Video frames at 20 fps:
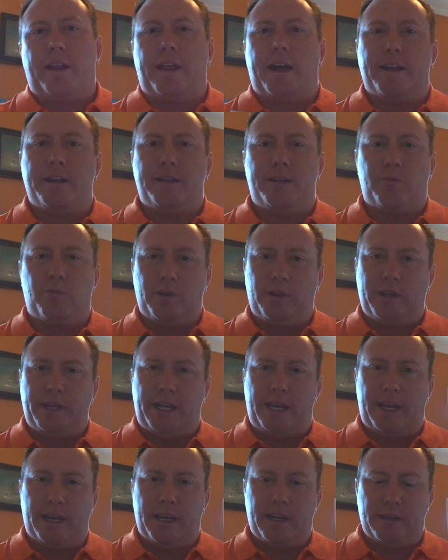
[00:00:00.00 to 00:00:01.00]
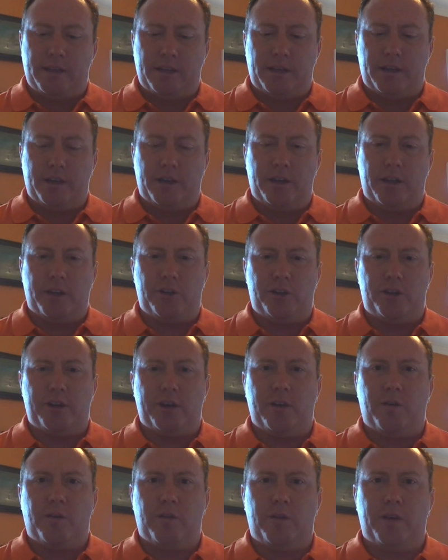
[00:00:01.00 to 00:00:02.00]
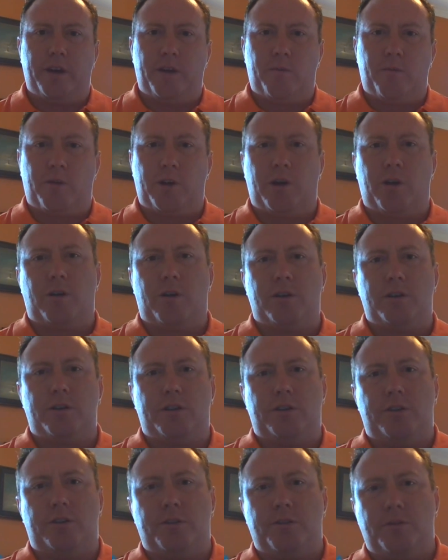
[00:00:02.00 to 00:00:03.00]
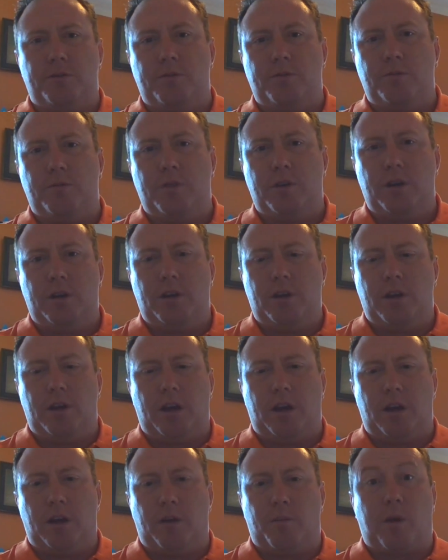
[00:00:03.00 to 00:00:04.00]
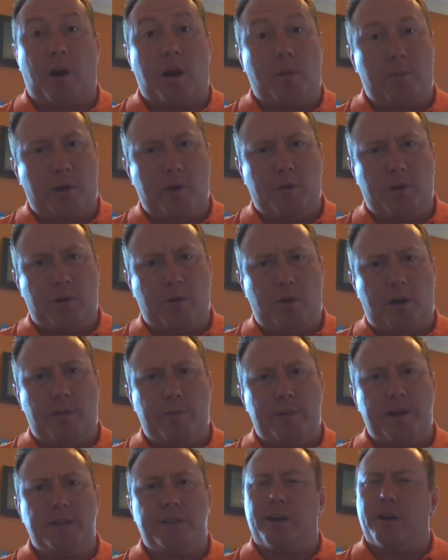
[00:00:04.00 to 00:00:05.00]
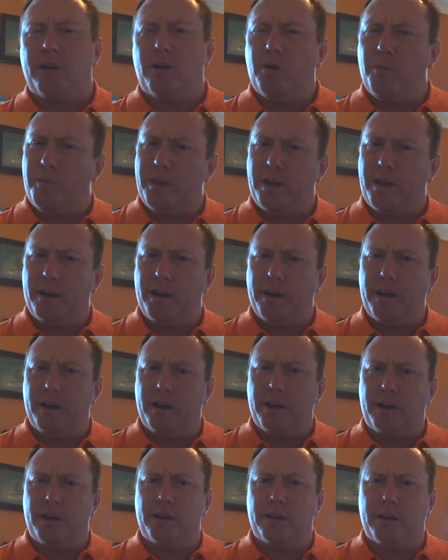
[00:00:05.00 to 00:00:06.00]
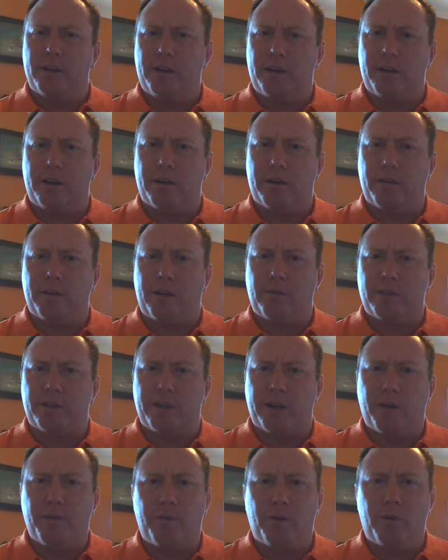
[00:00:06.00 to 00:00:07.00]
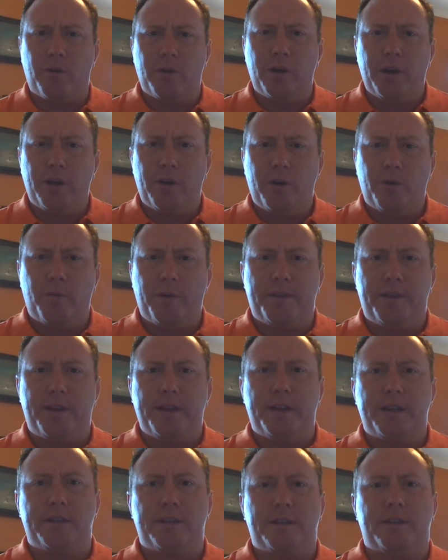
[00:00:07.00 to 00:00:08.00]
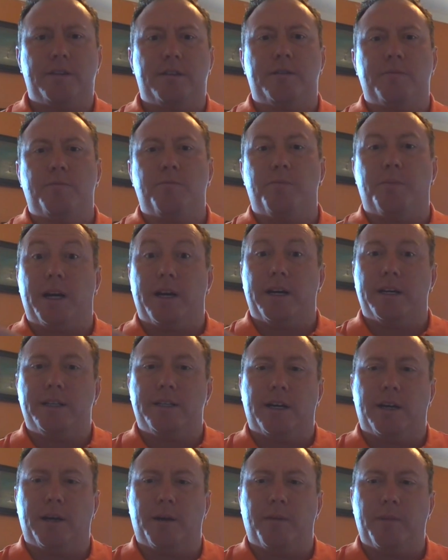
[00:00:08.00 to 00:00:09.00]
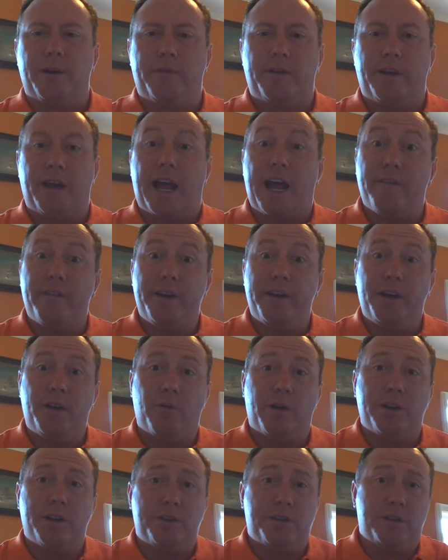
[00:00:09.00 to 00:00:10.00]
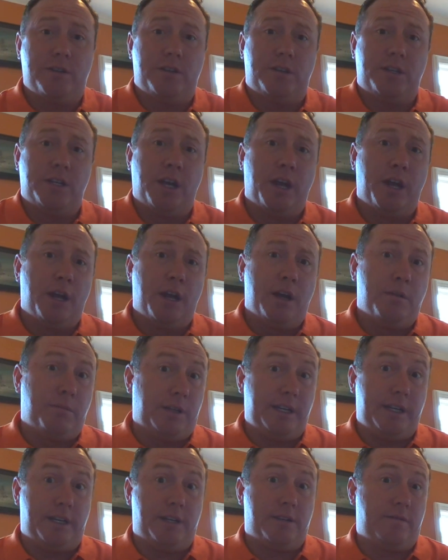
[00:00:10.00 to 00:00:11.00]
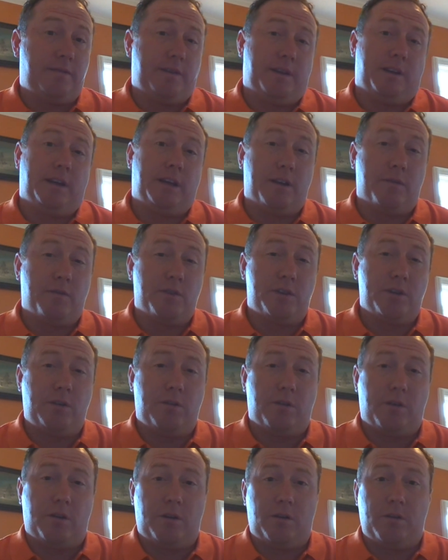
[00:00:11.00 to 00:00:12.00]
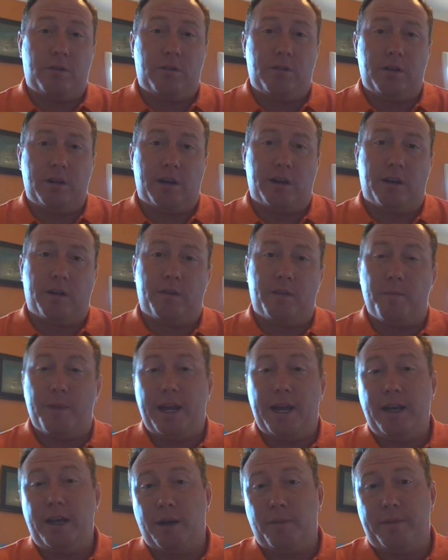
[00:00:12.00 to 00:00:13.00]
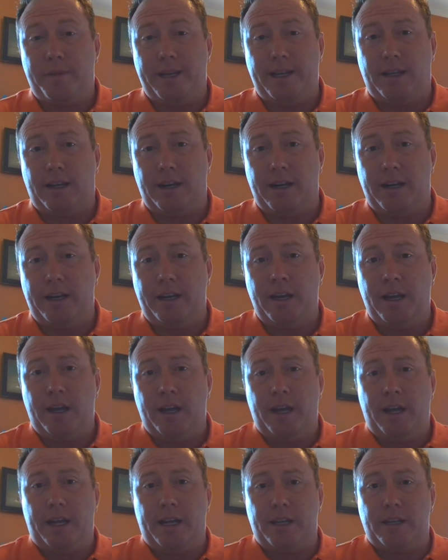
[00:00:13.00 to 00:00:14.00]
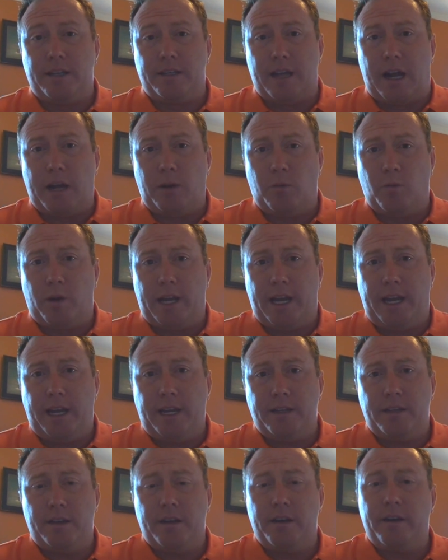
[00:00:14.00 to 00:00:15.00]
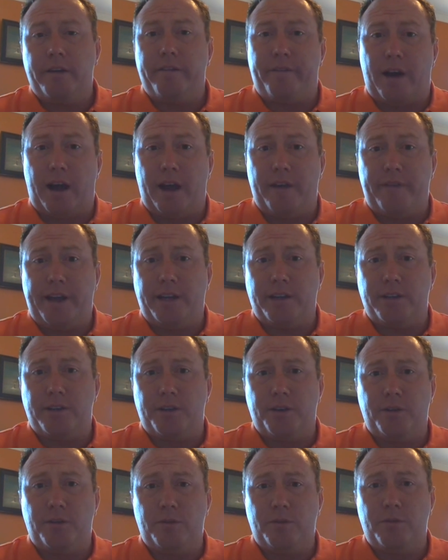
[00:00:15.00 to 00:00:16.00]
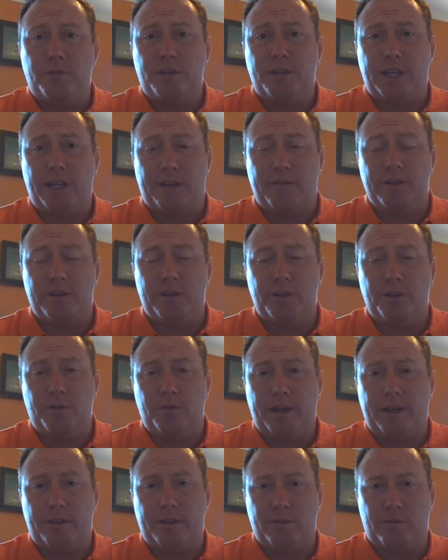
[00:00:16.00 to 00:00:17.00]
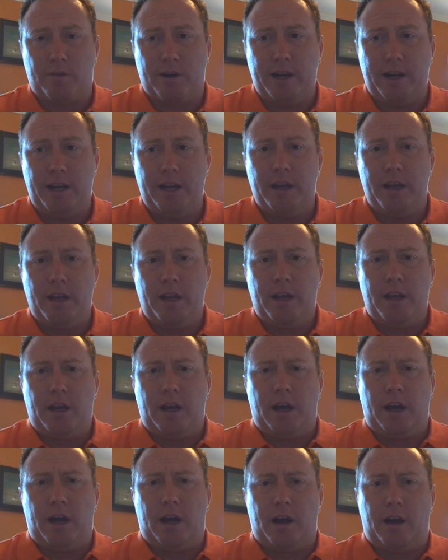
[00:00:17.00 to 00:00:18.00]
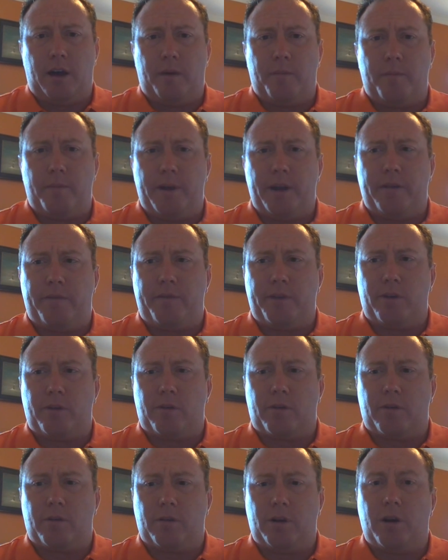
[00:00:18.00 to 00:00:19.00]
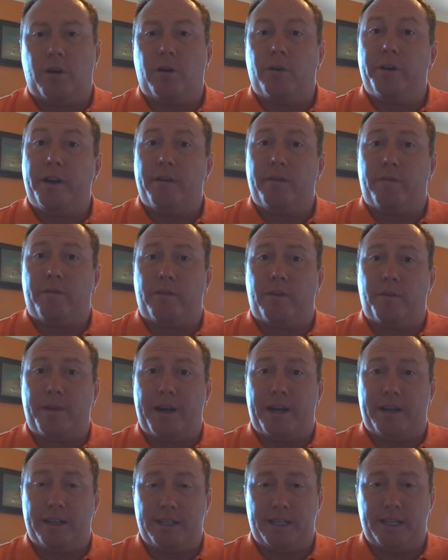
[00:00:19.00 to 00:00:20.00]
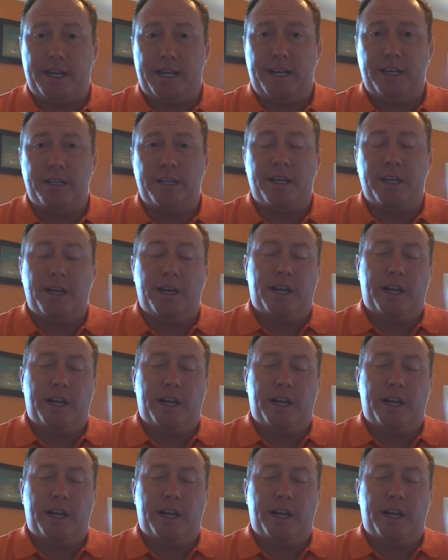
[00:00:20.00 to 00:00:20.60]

that's really it in a nutshell in regards to property requirements. I hope that I was helpful with this, but if you have any questions, please give us a call. The main company line is 918-582-7283. If you're calling in from out of state,